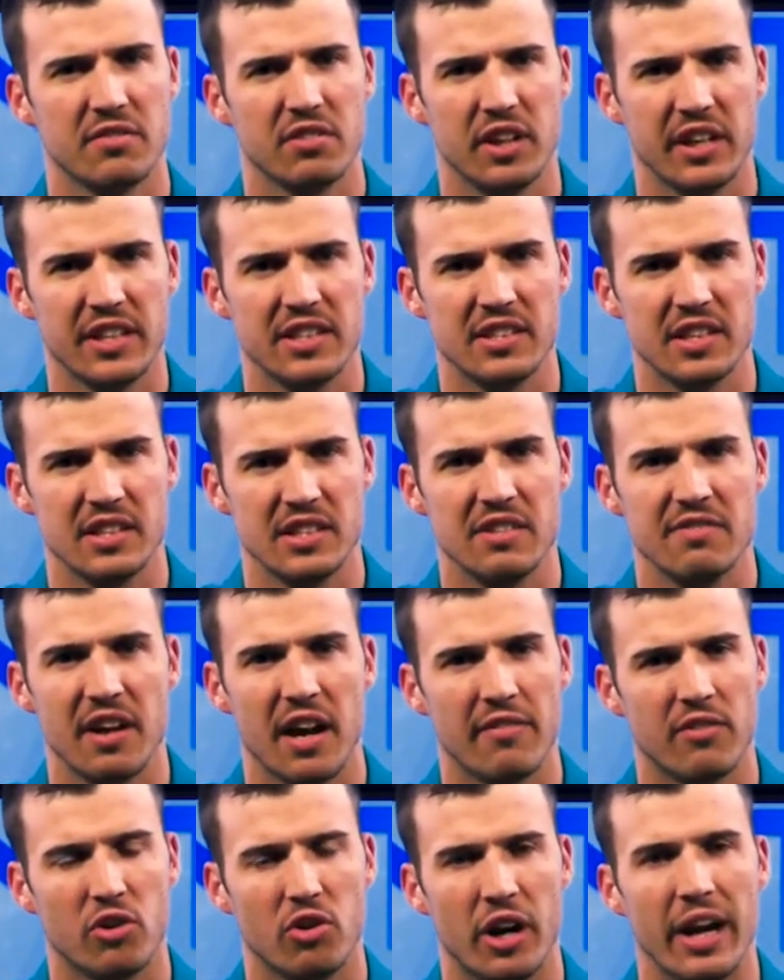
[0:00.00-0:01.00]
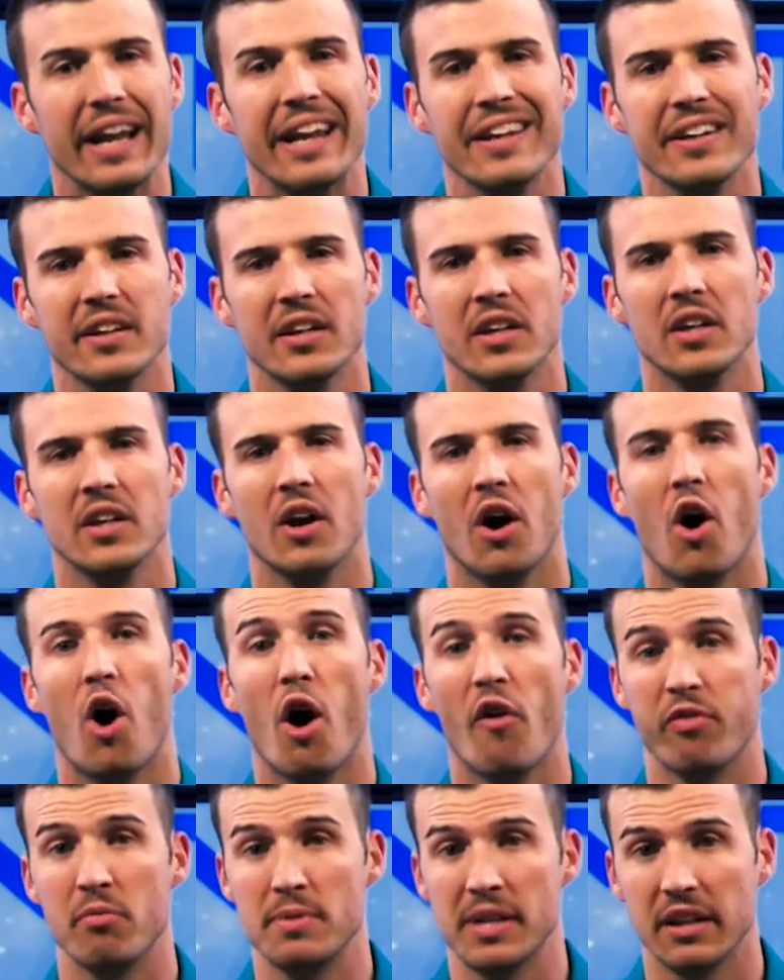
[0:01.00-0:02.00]
for like 65 grand, all
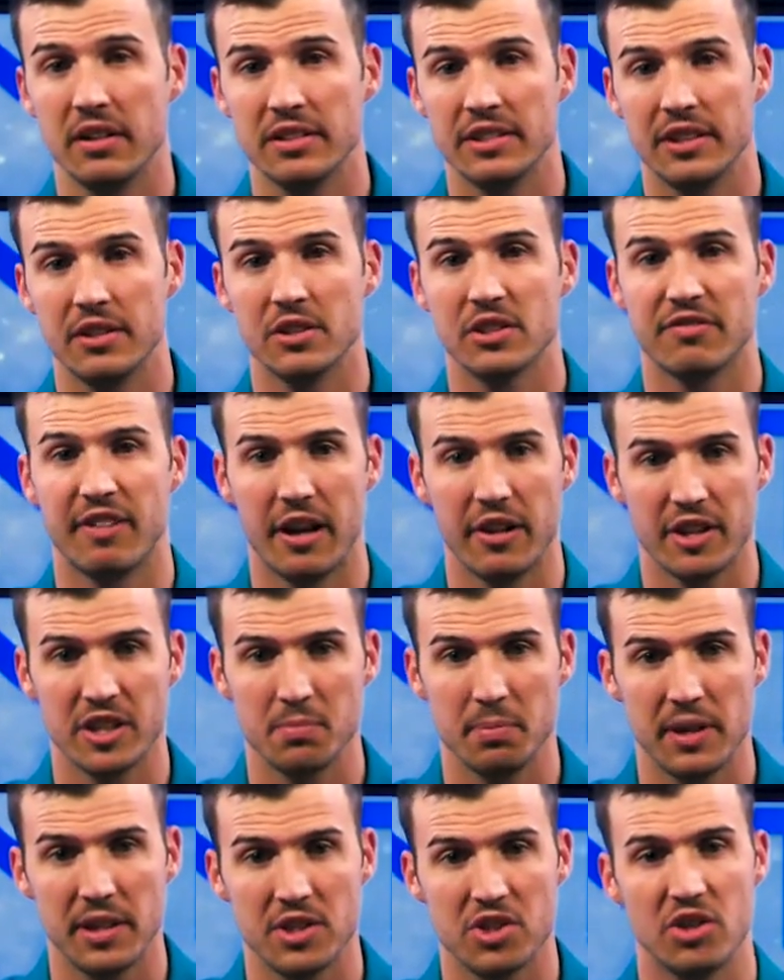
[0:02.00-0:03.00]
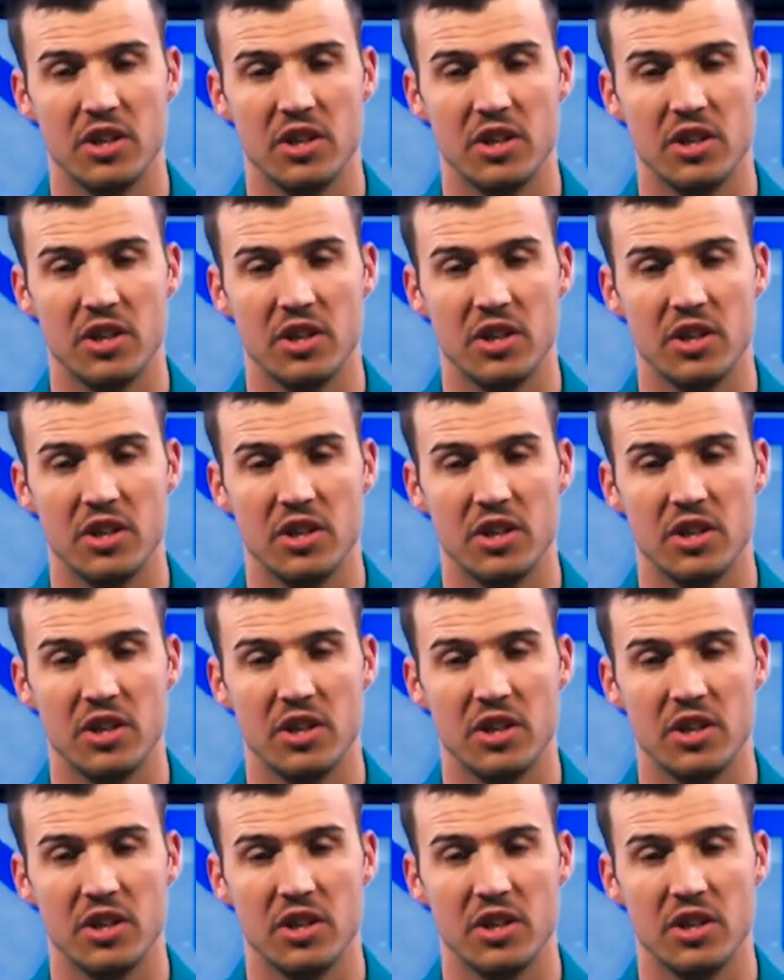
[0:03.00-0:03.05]
from telesales, Final Expense.